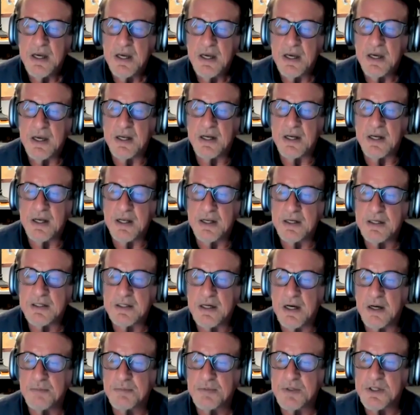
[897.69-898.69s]
in
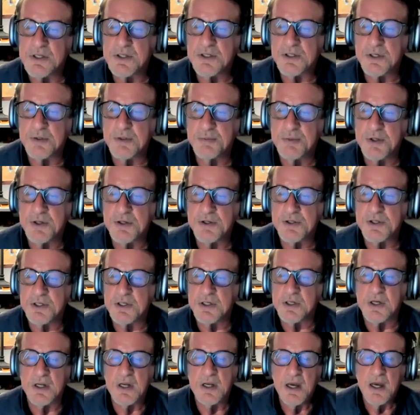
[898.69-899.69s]
income
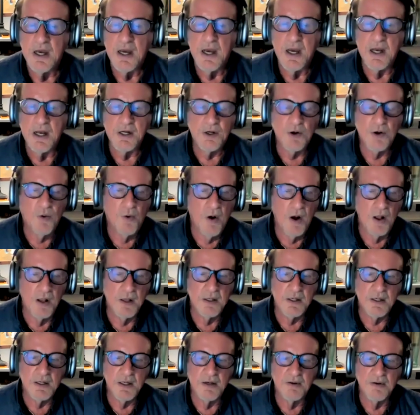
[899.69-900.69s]
distribution and
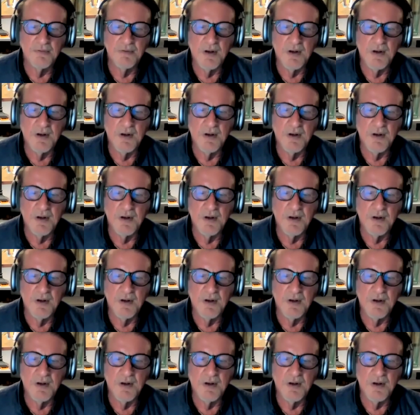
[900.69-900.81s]
quality of